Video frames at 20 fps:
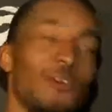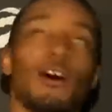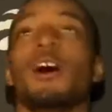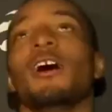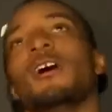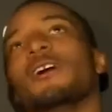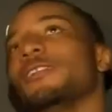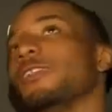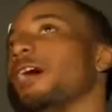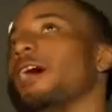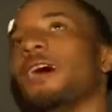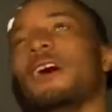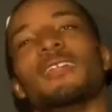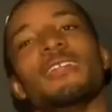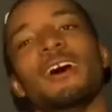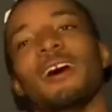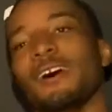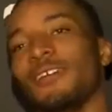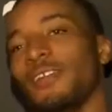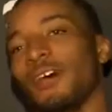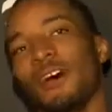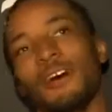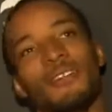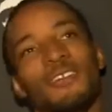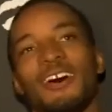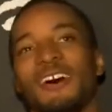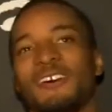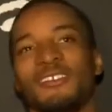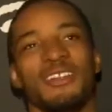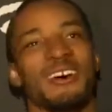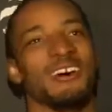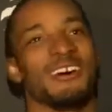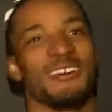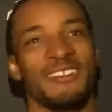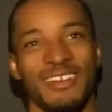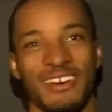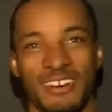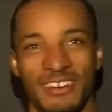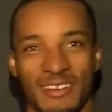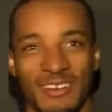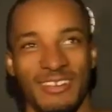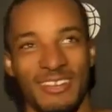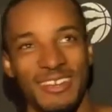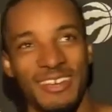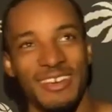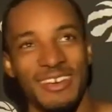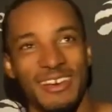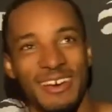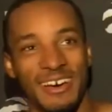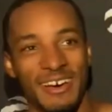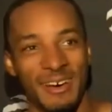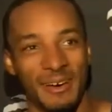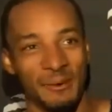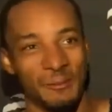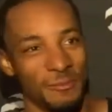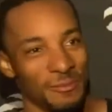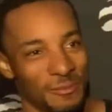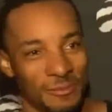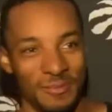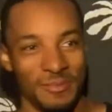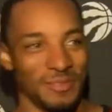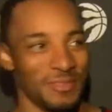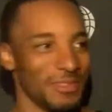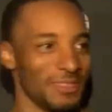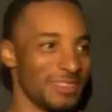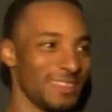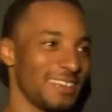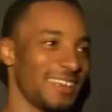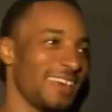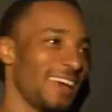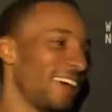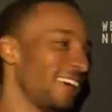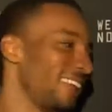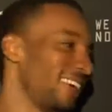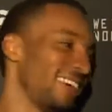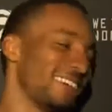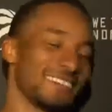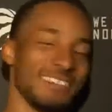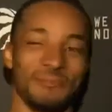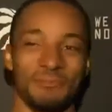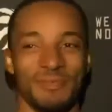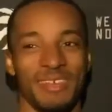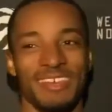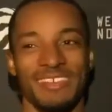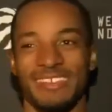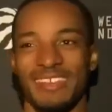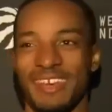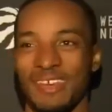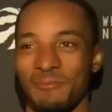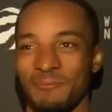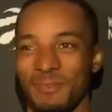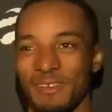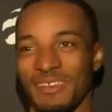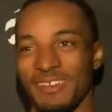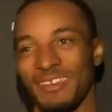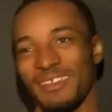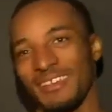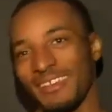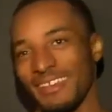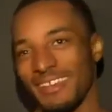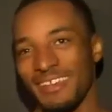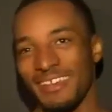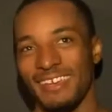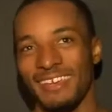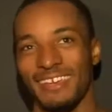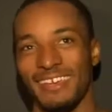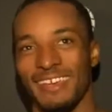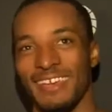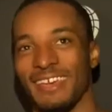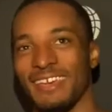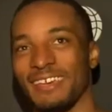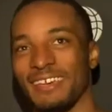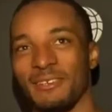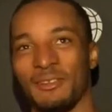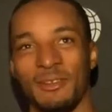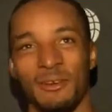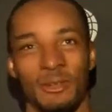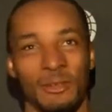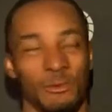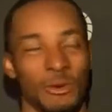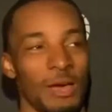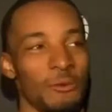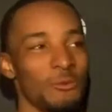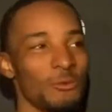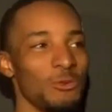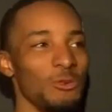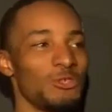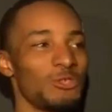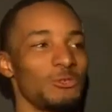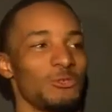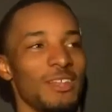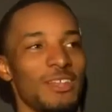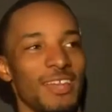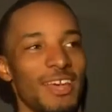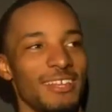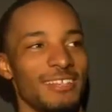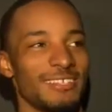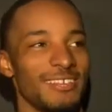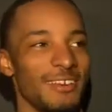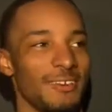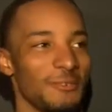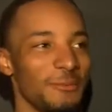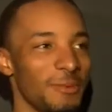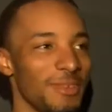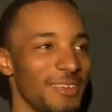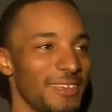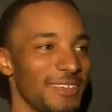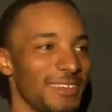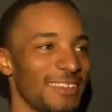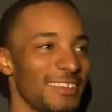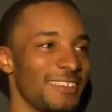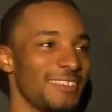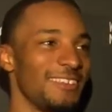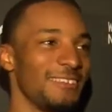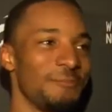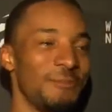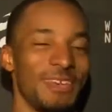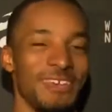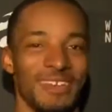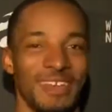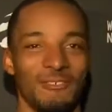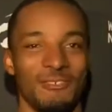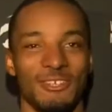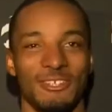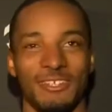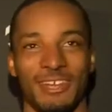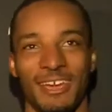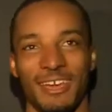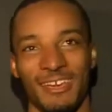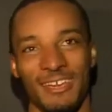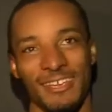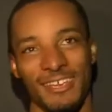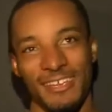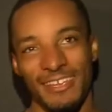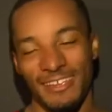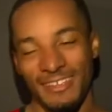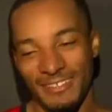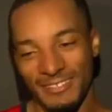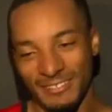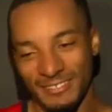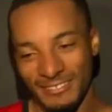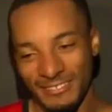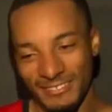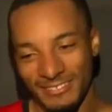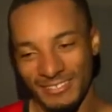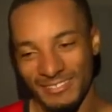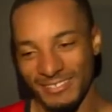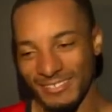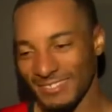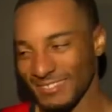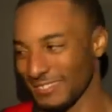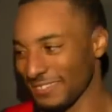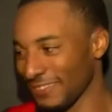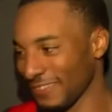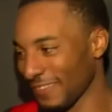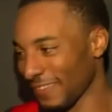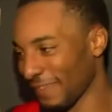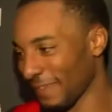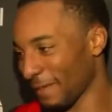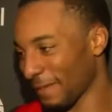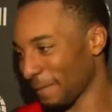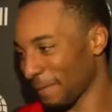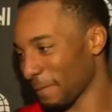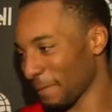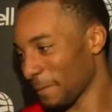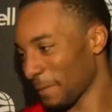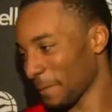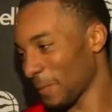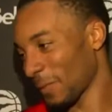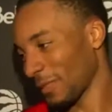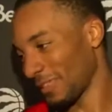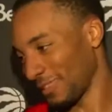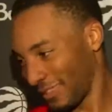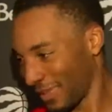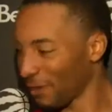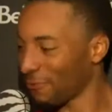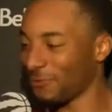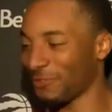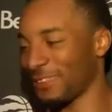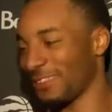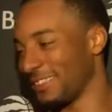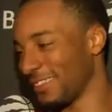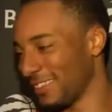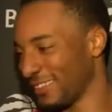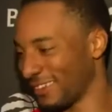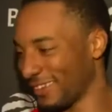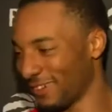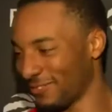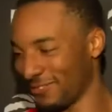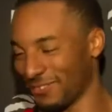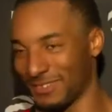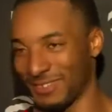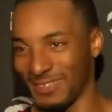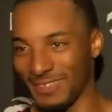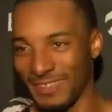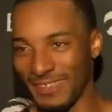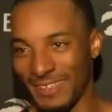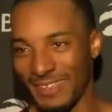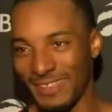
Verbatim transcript: Oh no, no, no, no, no, no. Um, didn't pay the bill. Yeah, yeah, something like that. But yeah, you know that's what happens when you shoot the lights out, man. You're making every shot. So this one will be memorable then. Definitely, definitely.